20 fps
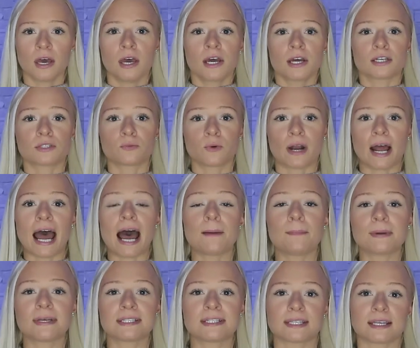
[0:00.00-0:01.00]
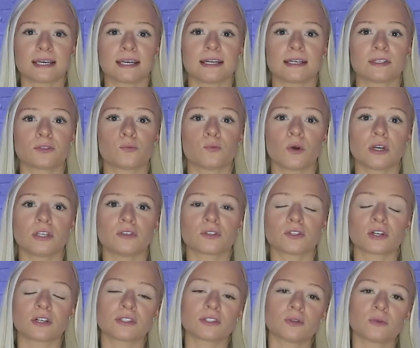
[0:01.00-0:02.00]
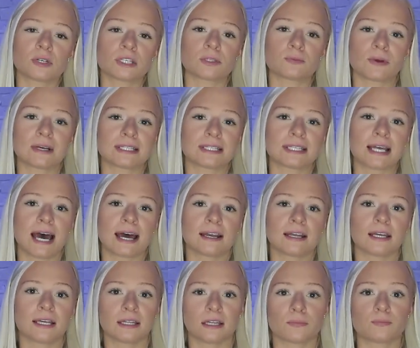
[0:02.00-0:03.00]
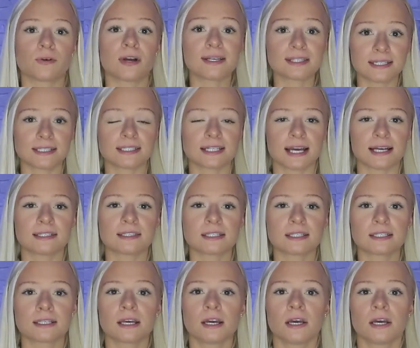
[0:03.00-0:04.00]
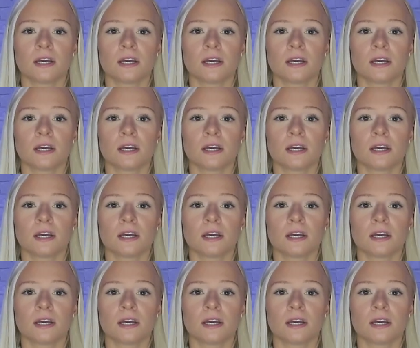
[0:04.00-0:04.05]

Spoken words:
Because what happens is when you start to express that in the present tense,